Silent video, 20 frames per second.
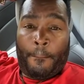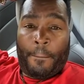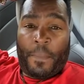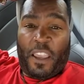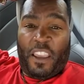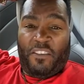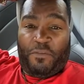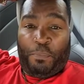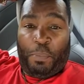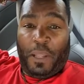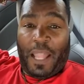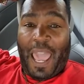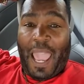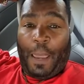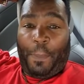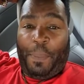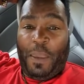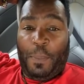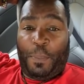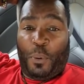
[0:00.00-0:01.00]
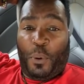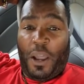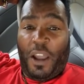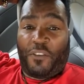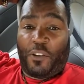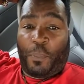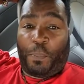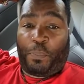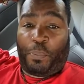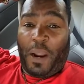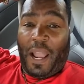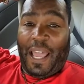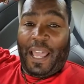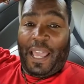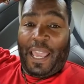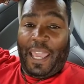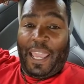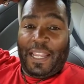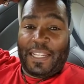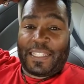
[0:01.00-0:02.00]
If black people have an
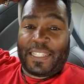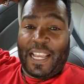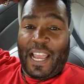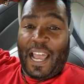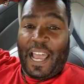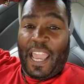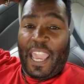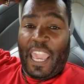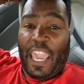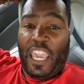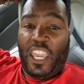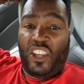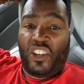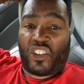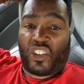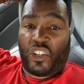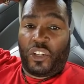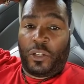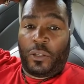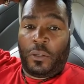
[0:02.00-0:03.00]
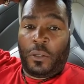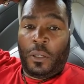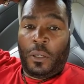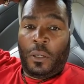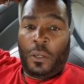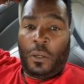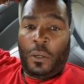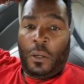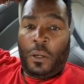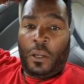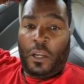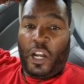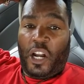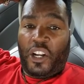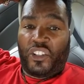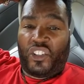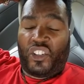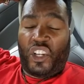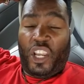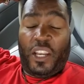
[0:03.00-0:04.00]
anti-Asian
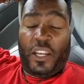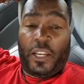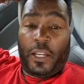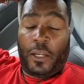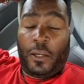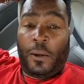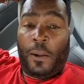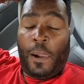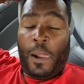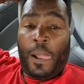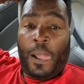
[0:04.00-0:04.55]
agenda,